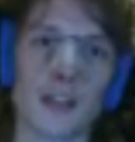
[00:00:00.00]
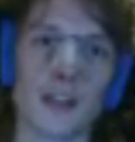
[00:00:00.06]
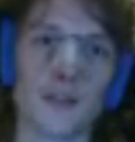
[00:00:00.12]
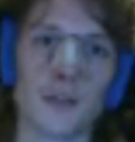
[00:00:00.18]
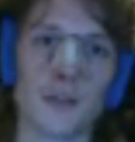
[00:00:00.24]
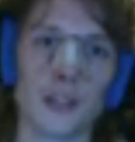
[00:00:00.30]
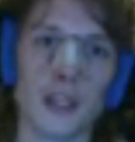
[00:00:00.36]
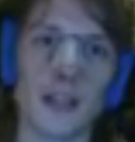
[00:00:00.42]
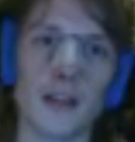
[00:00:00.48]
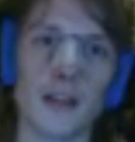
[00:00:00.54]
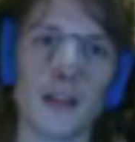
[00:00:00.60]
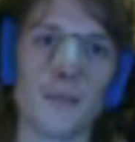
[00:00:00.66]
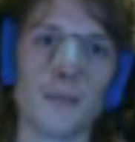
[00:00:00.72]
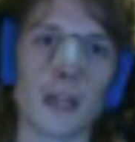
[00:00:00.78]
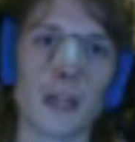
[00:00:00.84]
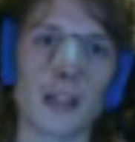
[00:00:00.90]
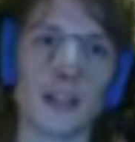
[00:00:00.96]
14.
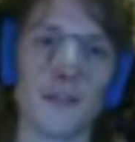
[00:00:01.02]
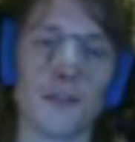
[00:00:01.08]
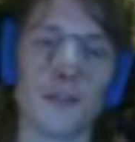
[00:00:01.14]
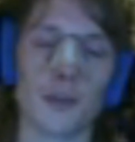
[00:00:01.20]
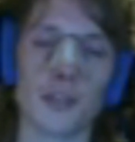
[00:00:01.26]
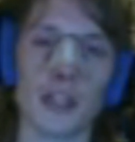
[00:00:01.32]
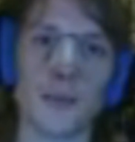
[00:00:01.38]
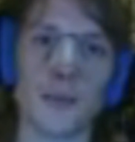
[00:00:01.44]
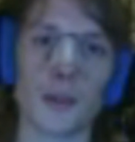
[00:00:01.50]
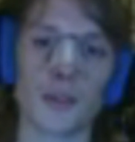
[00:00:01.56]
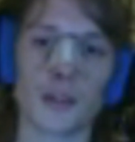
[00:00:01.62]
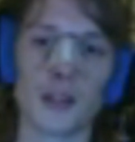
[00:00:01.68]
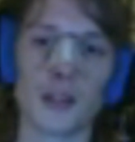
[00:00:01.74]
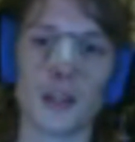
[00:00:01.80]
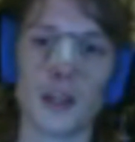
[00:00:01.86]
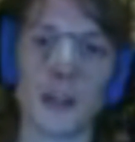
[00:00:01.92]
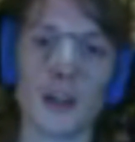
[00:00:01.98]
Back in tier 14, it was
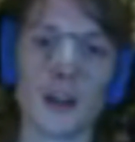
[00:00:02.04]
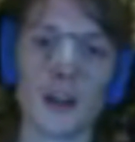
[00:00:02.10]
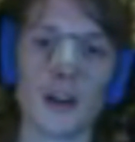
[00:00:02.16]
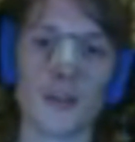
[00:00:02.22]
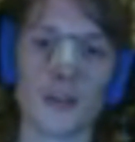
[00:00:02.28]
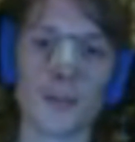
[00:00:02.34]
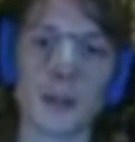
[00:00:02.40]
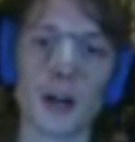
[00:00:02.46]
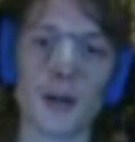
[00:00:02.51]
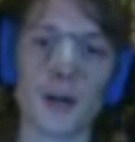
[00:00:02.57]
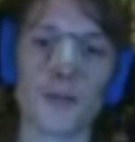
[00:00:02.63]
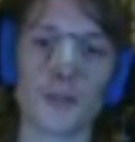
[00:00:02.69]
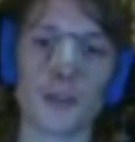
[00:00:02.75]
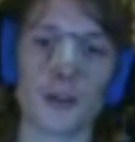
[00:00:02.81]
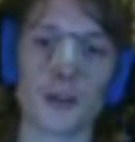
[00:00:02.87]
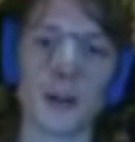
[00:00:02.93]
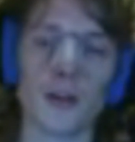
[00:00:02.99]

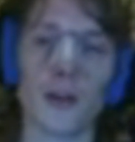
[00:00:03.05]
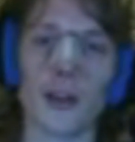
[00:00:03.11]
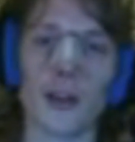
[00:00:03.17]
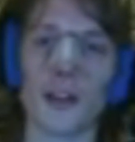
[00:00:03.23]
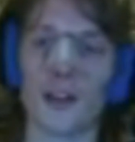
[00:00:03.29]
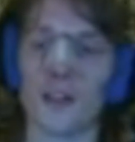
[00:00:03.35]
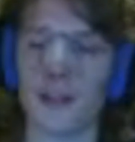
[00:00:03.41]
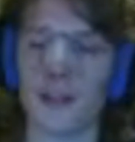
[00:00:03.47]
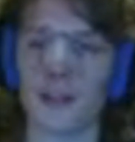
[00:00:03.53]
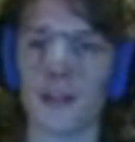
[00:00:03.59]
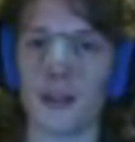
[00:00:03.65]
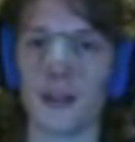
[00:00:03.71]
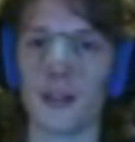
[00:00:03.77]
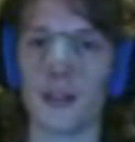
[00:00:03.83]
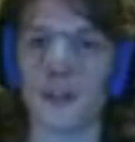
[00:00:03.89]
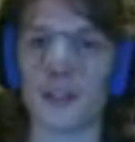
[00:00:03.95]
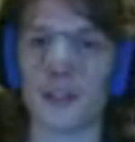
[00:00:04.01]
overpowered for all other
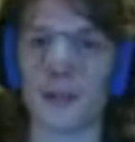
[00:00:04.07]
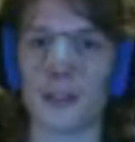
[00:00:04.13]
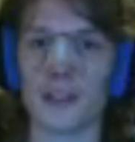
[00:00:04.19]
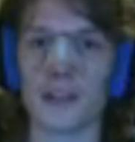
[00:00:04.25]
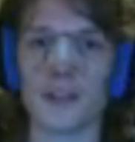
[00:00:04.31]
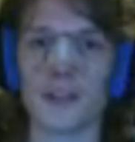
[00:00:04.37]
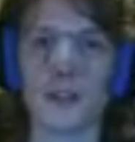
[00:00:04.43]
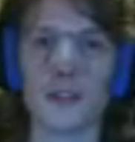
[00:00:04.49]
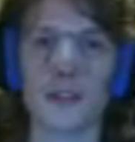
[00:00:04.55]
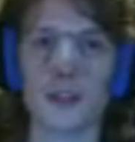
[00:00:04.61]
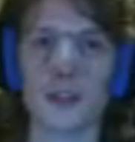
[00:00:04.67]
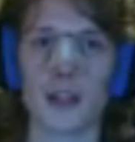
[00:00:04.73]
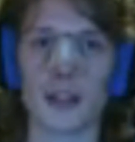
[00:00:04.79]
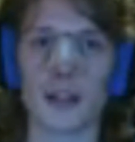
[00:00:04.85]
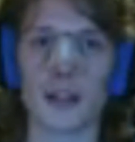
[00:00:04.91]
different reasons,